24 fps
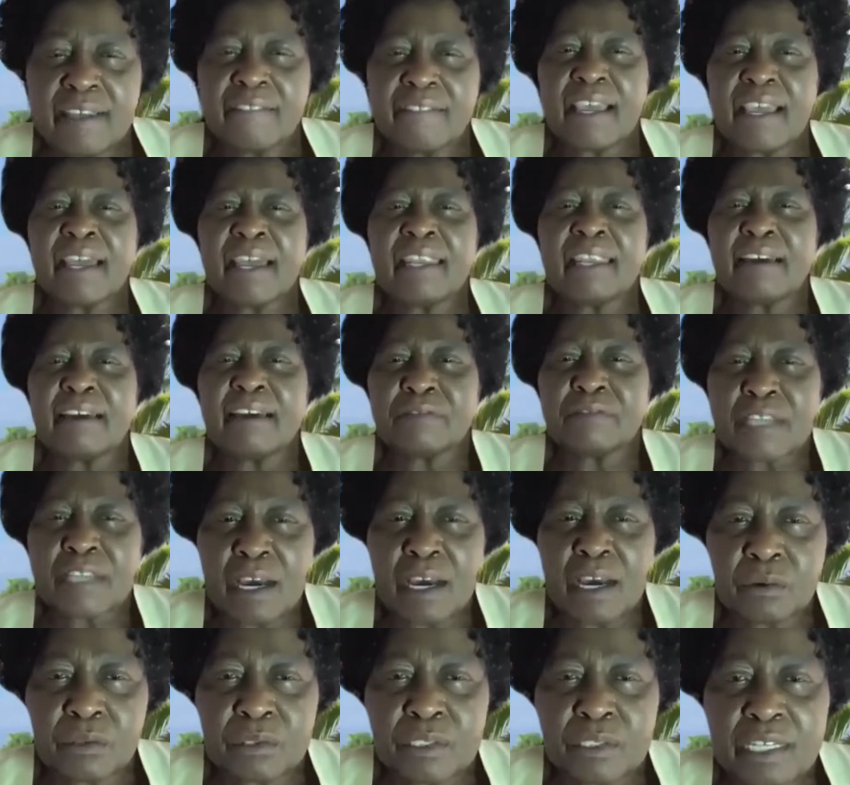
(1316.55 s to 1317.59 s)
They are left
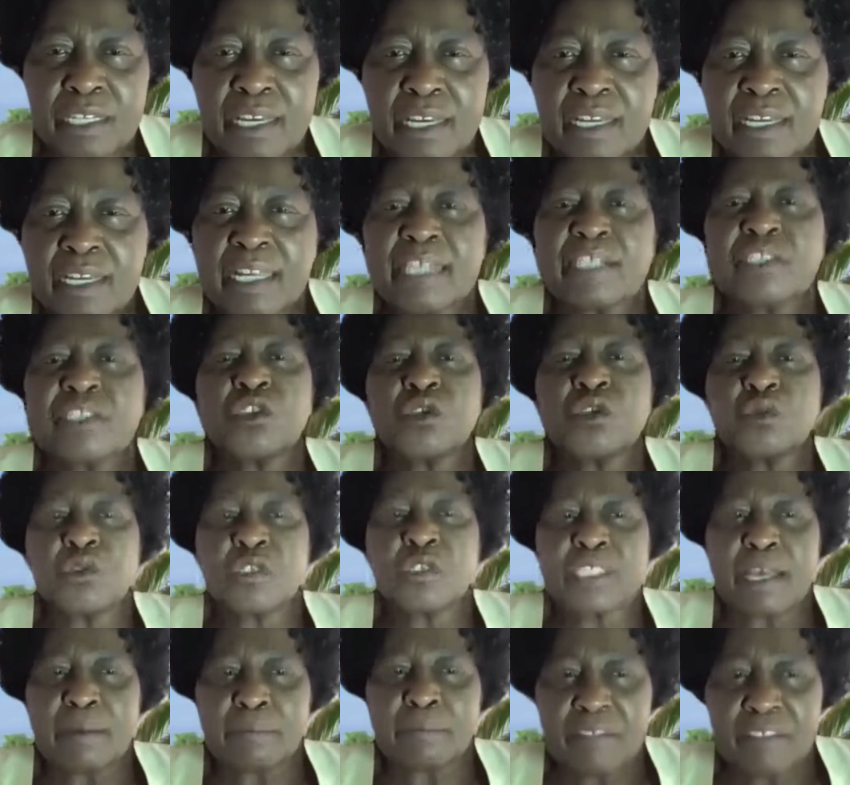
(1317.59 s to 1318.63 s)
out. Let's do
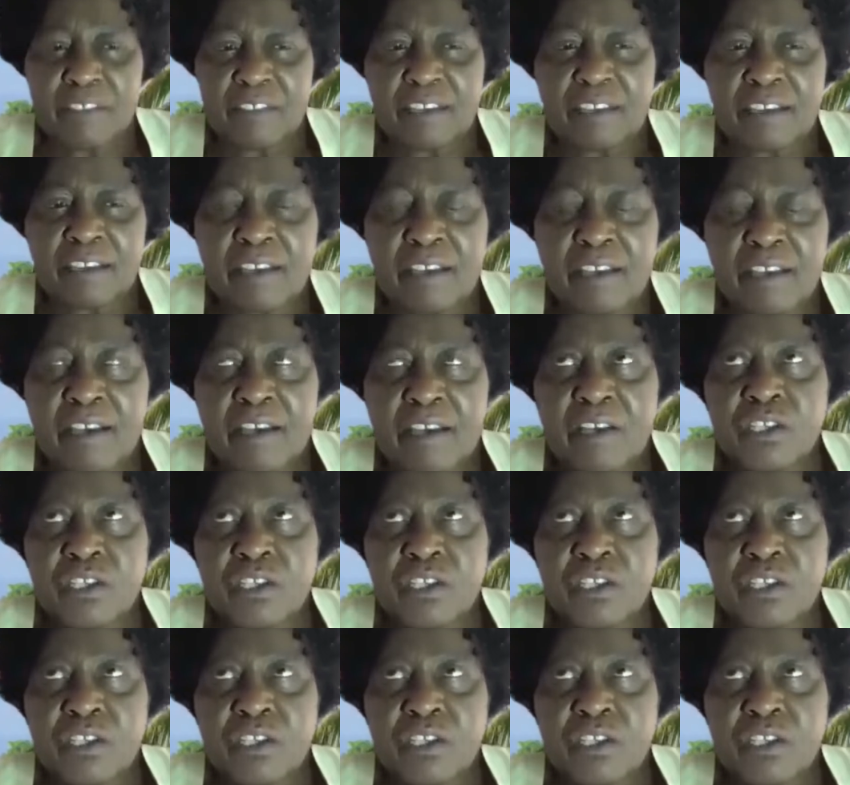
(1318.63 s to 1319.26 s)
something.